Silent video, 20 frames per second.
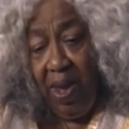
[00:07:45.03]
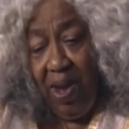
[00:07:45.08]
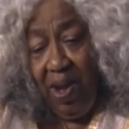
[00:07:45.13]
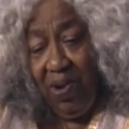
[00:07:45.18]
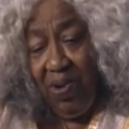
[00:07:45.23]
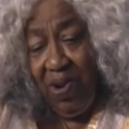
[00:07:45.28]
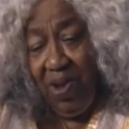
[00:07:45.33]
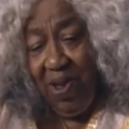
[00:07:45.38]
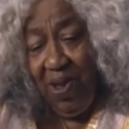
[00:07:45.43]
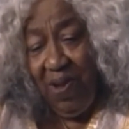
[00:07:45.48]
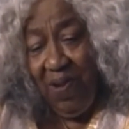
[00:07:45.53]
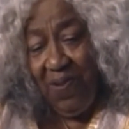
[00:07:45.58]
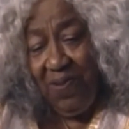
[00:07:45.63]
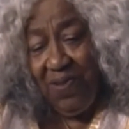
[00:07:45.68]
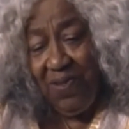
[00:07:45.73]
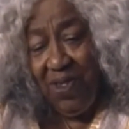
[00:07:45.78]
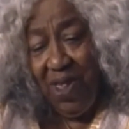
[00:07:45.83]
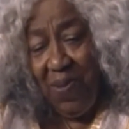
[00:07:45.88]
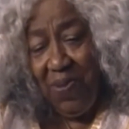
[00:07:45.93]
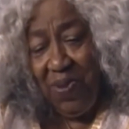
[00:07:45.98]
And
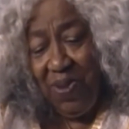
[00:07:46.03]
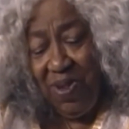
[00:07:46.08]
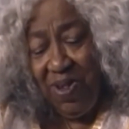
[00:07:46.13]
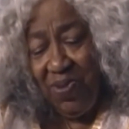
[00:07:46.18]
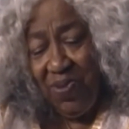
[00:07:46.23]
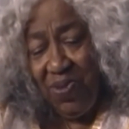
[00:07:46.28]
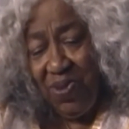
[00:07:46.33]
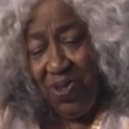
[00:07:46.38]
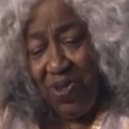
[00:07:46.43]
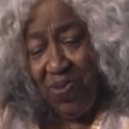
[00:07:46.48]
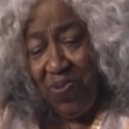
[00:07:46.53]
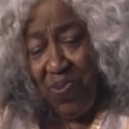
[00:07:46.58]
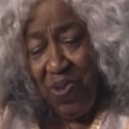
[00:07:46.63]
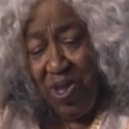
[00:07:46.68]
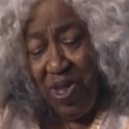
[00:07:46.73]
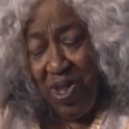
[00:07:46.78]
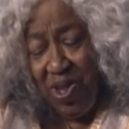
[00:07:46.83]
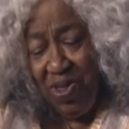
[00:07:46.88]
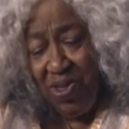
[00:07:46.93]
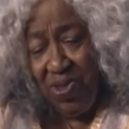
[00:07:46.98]
uh, subjects was
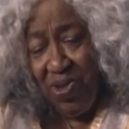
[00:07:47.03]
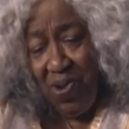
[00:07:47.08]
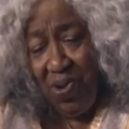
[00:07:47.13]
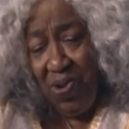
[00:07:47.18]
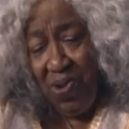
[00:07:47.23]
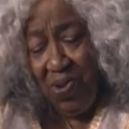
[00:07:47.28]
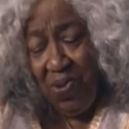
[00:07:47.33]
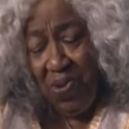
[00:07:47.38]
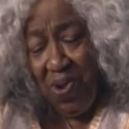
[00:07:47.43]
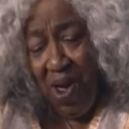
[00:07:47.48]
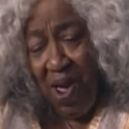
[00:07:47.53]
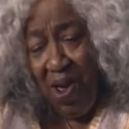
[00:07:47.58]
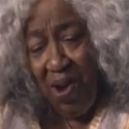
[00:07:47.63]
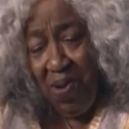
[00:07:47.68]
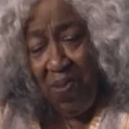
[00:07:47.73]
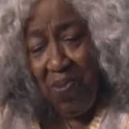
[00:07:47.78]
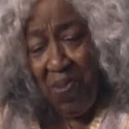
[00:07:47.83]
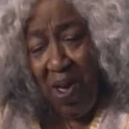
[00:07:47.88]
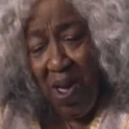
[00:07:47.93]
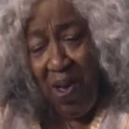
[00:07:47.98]
being thrown
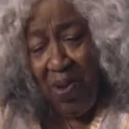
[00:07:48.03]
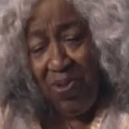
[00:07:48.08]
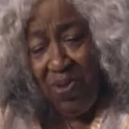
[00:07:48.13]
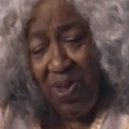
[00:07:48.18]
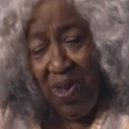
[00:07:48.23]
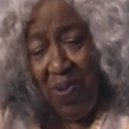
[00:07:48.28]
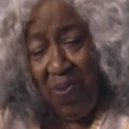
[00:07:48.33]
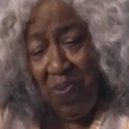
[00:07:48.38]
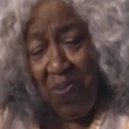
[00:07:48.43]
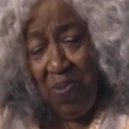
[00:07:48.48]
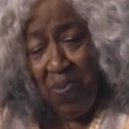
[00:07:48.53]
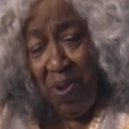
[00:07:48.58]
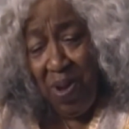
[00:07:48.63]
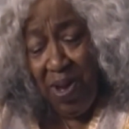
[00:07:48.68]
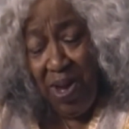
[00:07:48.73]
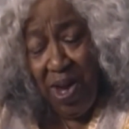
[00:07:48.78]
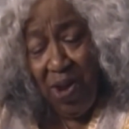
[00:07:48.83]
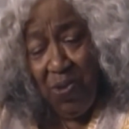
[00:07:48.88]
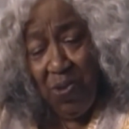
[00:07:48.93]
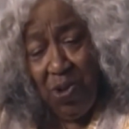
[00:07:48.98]
around about them
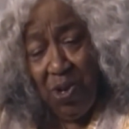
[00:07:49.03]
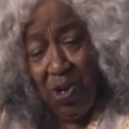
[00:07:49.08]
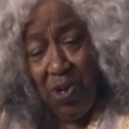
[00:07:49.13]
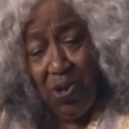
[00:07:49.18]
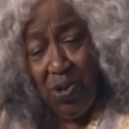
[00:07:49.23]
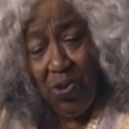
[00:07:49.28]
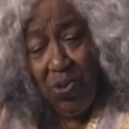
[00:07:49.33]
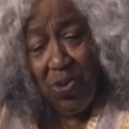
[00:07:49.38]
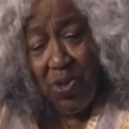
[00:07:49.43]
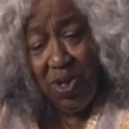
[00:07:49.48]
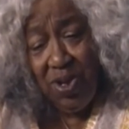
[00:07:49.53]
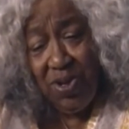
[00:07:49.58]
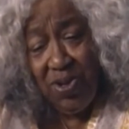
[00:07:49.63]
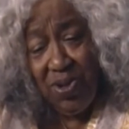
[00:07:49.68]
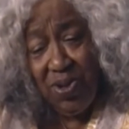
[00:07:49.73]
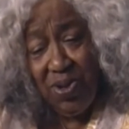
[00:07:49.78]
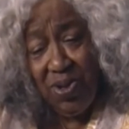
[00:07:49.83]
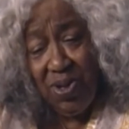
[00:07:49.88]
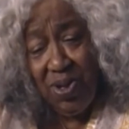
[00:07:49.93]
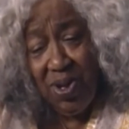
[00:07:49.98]
playing with little
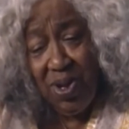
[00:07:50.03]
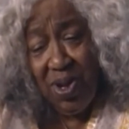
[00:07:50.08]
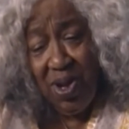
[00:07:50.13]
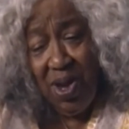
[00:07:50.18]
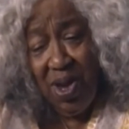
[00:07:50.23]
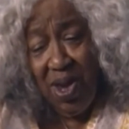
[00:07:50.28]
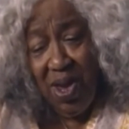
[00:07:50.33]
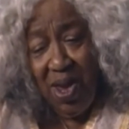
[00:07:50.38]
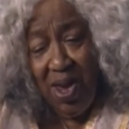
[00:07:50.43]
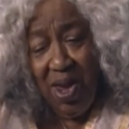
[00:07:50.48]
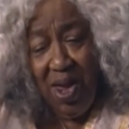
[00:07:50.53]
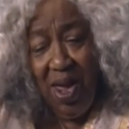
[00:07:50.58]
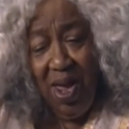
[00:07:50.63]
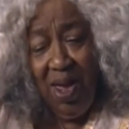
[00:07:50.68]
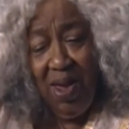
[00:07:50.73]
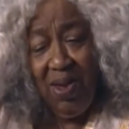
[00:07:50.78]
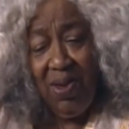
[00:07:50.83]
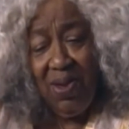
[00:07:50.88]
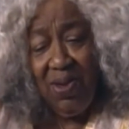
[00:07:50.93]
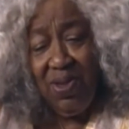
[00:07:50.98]
Richard, and
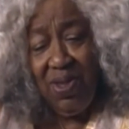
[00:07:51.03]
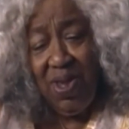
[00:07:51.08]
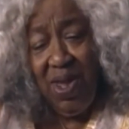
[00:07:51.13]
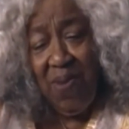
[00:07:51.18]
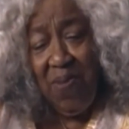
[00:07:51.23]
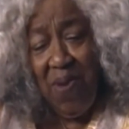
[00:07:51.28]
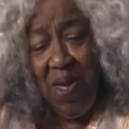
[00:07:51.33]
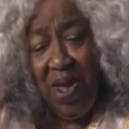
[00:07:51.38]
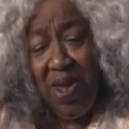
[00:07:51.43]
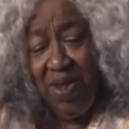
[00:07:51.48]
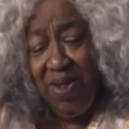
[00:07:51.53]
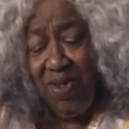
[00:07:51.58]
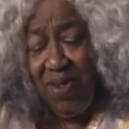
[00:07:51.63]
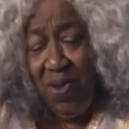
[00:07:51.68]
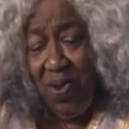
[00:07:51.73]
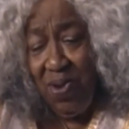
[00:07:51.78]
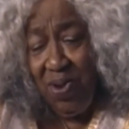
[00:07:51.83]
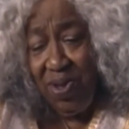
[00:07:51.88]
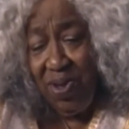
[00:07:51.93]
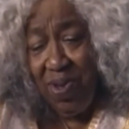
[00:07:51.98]
they made
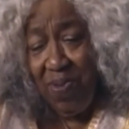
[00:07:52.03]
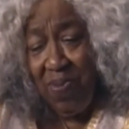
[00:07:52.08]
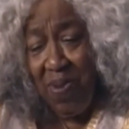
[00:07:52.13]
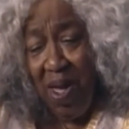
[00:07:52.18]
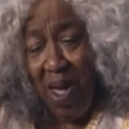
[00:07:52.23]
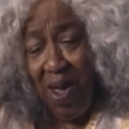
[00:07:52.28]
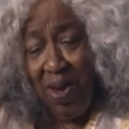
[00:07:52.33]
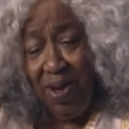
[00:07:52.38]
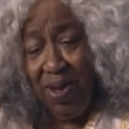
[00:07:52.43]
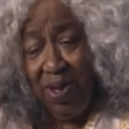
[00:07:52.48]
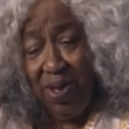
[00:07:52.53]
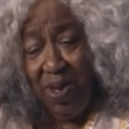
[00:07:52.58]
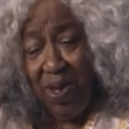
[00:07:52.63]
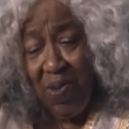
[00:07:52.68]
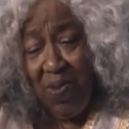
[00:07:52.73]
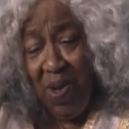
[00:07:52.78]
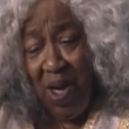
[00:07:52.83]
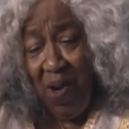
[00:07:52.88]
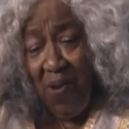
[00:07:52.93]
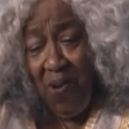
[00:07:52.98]
jokes about
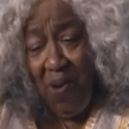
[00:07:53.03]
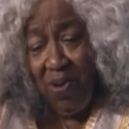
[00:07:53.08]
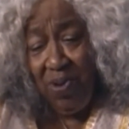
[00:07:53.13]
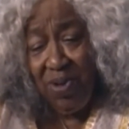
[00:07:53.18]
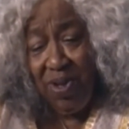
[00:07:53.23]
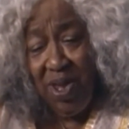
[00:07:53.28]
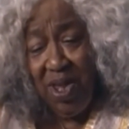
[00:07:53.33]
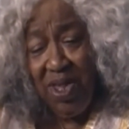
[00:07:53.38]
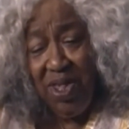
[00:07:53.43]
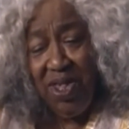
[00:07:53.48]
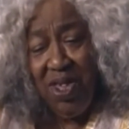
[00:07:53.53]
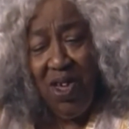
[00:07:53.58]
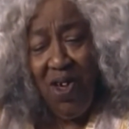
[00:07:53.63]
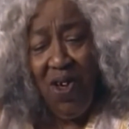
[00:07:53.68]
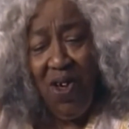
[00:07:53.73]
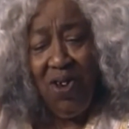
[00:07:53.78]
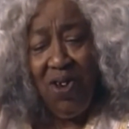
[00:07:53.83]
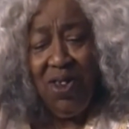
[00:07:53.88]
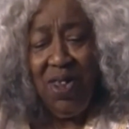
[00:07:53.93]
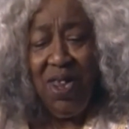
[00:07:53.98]
him. I won't tell you
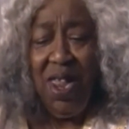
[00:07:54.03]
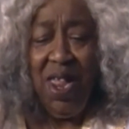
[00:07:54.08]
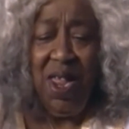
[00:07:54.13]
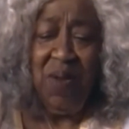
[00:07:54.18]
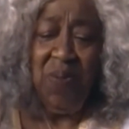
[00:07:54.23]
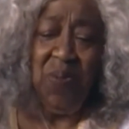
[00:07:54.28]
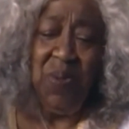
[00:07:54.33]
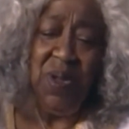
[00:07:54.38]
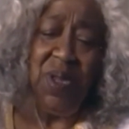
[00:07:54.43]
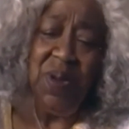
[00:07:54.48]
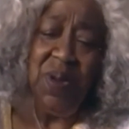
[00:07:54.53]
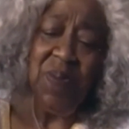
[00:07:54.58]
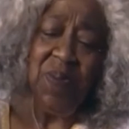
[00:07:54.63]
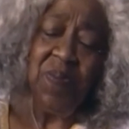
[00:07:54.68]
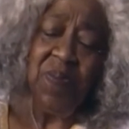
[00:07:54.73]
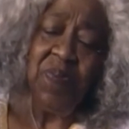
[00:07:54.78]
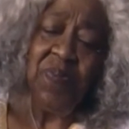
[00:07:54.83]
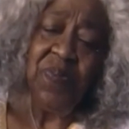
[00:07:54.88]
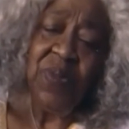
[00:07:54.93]
all of that, but